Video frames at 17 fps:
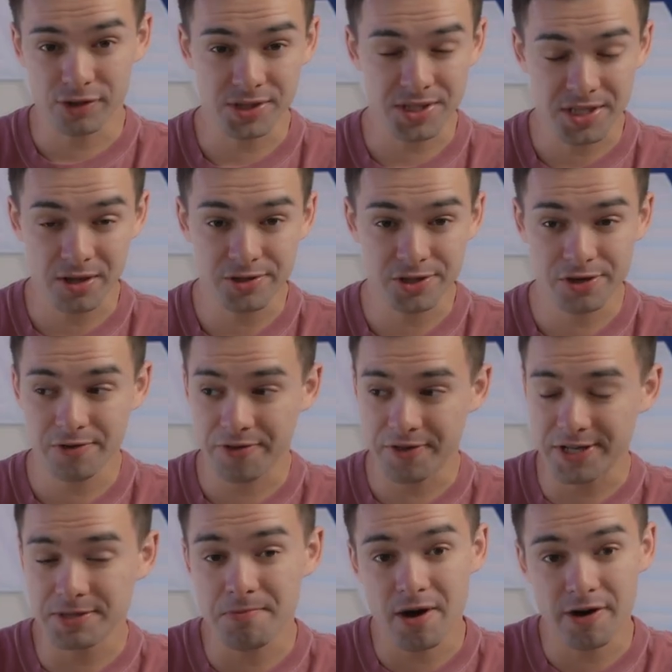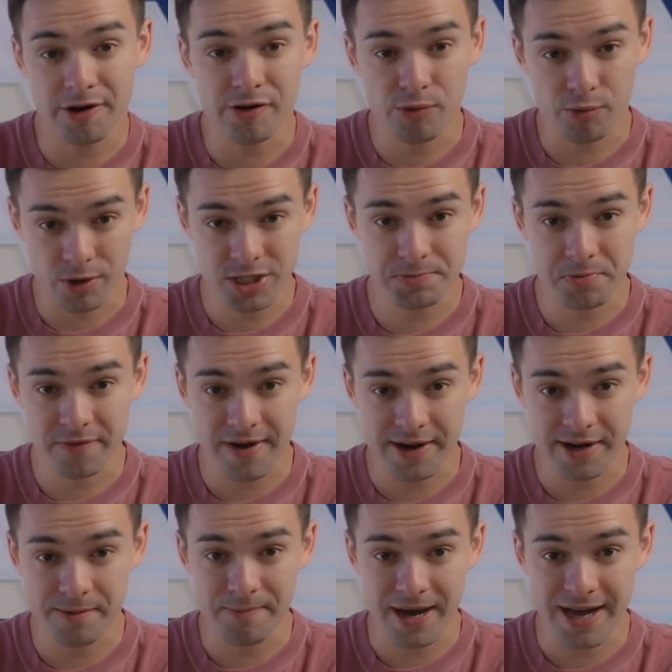disclosure, this monitor was
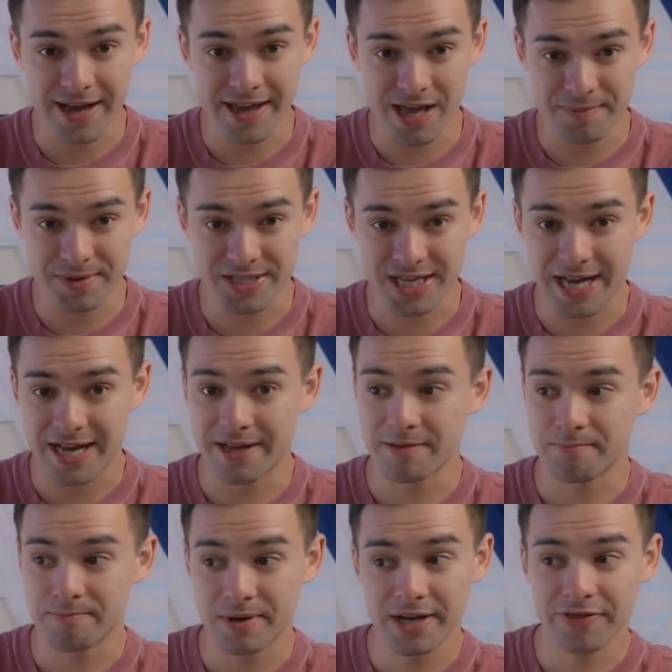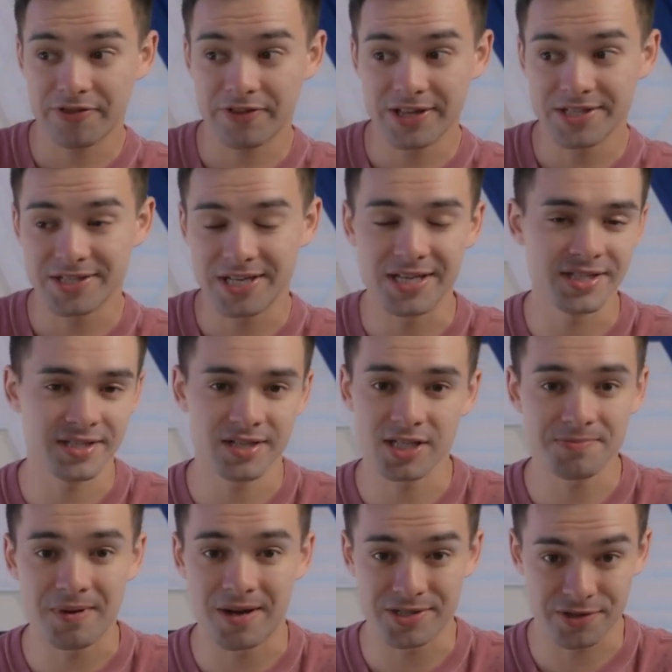provided by MSI, but this isn't a
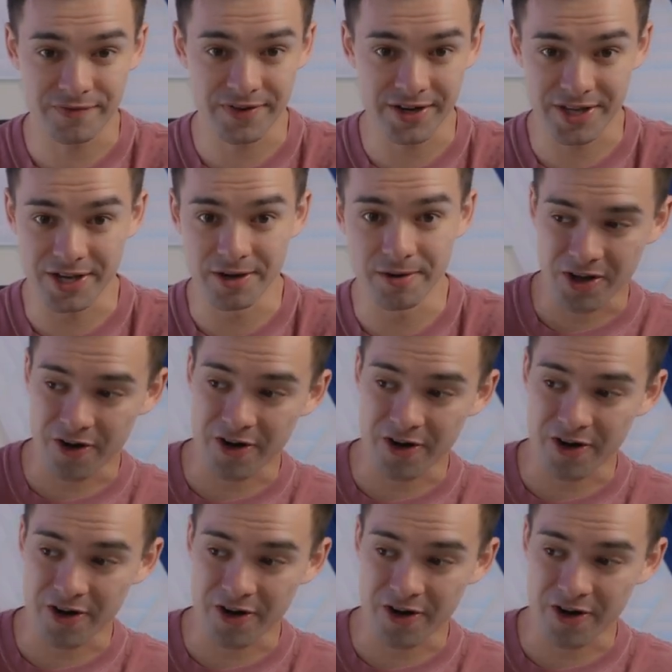sponsored video.